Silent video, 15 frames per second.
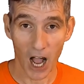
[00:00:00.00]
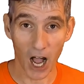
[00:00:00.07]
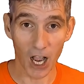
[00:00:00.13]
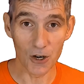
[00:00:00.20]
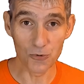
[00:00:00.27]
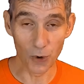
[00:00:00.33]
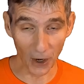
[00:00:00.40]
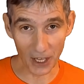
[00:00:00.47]

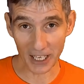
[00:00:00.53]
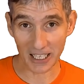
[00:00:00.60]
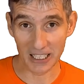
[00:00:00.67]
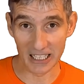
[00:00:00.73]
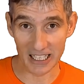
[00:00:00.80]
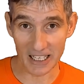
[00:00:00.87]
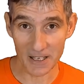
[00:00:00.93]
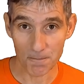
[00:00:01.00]

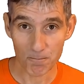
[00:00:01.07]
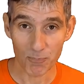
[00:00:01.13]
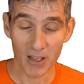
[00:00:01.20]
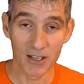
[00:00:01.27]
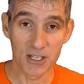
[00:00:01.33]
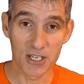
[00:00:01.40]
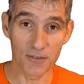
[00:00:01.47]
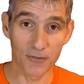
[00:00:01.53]
Ironically,
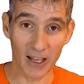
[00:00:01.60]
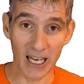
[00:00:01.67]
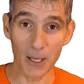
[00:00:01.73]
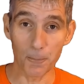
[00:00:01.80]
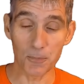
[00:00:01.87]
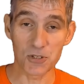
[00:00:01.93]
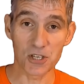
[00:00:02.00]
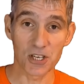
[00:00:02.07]

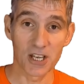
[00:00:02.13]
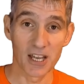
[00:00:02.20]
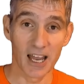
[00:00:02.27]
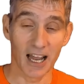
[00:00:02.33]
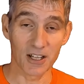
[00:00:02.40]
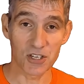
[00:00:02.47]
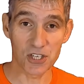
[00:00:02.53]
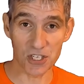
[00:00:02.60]
developed
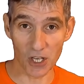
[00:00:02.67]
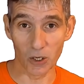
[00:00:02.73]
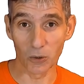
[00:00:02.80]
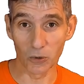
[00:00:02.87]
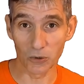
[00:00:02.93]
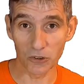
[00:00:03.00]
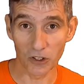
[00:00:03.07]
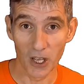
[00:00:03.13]
and
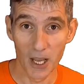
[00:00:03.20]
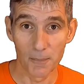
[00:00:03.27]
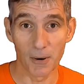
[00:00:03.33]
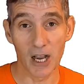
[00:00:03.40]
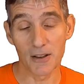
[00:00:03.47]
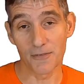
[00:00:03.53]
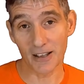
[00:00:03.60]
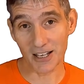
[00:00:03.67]
sold
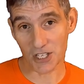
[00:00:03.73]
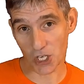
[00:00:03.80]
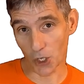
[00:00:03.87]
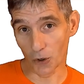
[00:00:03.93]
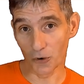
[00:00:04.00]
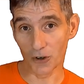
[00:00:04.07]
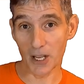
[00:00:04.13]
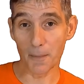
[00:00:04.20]
by
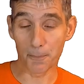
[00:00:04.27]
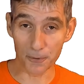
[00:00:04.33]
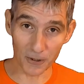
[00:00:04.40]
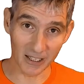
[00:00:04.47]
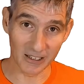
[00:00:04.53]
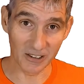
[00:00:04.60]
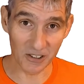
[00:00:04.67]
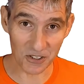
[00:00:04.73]
Victoria
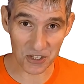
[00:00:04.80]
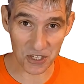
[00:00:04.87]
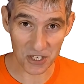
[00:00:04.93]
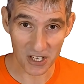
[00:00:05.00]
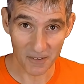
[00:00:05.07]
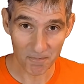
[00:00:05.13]
Brills,